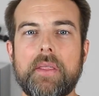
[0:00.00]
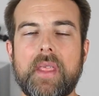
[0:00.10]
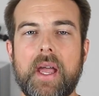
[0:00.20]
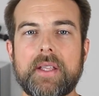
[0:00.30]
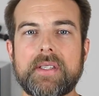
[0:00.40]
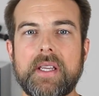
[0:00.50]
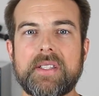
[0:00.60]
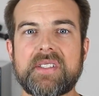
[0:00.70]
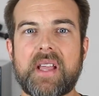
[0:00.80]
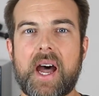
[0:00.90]
that
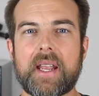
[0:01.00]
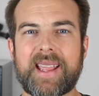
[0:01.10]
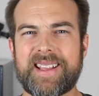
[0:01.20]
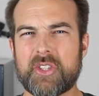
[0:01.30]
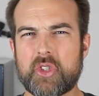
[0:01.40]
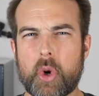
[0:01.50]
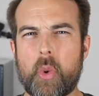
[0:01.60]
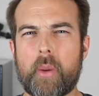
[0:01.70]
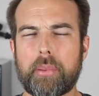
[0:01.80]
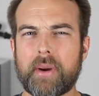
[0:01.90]
it's not
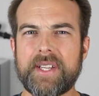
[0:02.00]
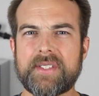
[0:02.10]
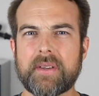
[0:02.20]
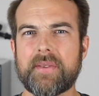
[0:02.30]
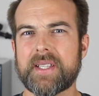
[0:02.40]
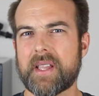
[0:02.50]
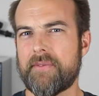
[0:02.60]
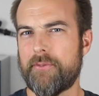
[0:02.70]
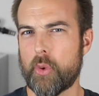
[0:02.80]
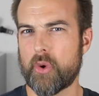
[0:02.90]
so abrasive as a
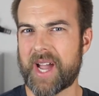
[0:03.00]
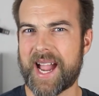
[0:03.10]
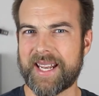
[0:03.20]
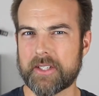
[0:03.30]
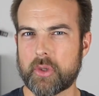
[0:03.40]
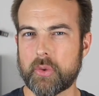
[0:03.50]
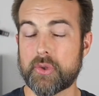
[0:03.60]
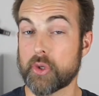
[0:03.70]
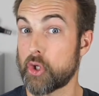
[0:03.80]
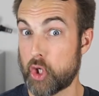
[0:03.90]
full Kydex
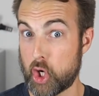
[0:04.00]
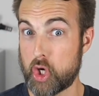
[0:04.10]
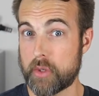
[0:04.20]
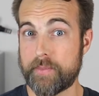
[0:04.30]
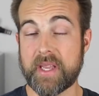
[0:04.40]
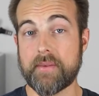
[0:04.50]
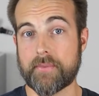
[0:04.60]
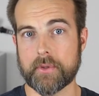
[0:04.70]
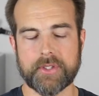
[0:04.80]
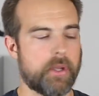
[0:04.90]
holster could be
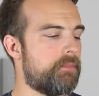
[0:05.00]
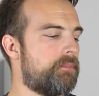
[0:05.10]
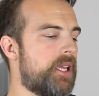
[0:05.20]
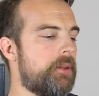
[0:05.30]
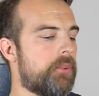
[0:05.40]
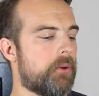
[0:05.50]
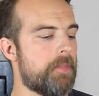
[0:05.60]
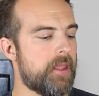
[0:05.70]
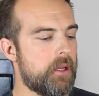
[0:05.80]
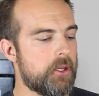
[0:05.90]
for some people.
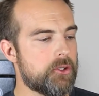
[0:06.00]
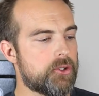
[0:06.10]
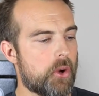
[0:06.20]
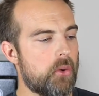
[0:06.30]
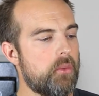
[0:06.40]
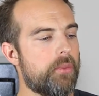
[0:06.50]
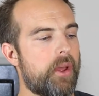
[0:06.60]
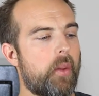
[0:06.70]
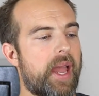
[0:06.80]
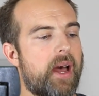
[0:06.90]
So
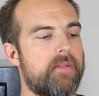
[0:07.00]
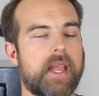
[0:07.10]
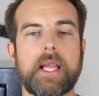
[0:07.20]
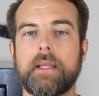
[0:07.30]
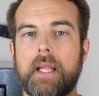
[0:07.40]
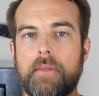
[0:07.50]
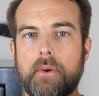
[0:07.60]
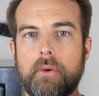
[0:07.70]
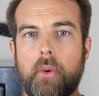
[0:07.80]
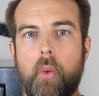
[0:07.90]
they'll have a
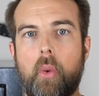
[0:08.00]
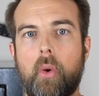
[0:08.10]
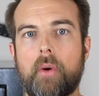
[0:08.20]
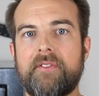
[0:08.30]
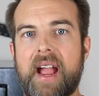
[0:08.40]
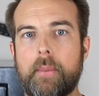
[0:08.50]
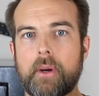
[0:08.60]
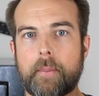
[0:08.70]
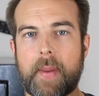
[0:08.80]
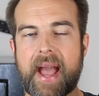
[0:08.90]
leather or
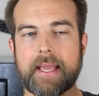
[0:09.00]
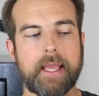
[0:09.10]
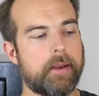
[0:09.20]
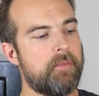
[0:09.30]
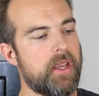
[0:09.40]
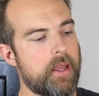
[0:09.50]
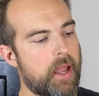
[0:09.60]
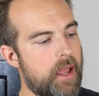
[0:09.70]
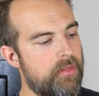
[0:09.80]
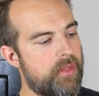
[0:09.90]
fabric backing,
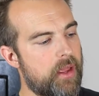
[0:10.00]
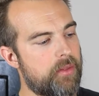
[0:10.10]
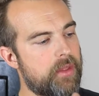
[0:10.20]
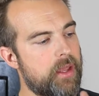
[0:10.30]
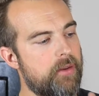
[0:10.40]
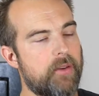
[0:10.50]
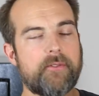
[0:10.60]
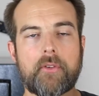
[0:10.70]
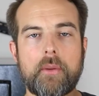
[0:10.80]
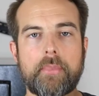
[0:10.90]
and then the
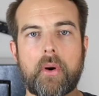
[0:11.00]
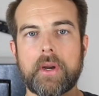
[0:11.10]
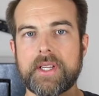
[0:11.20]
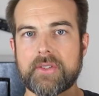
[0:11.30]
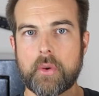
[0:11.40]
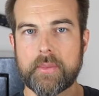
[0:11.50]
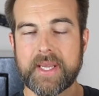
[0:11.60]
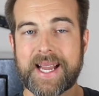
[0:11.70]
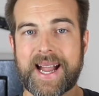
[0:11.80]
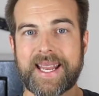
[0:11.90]
front part is going to be
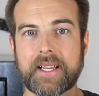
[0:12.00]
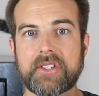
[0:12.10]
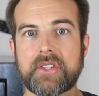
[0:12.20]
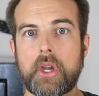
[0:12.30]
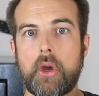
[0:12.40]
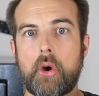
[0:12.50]
Kydex